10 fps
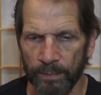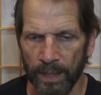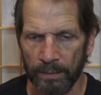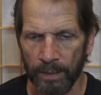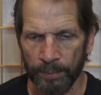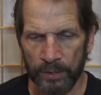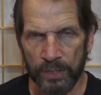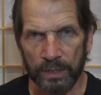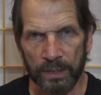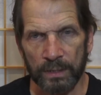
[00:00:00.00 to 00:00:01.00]
a
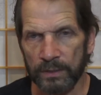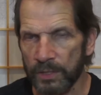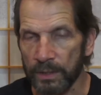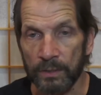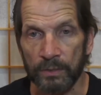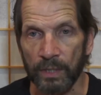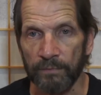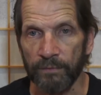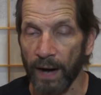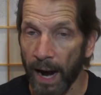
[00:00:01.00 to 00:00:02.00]
person can sit and do that
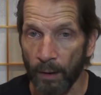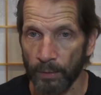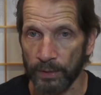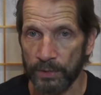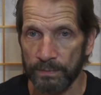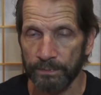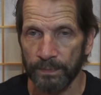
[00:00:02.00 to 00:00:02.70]
for hours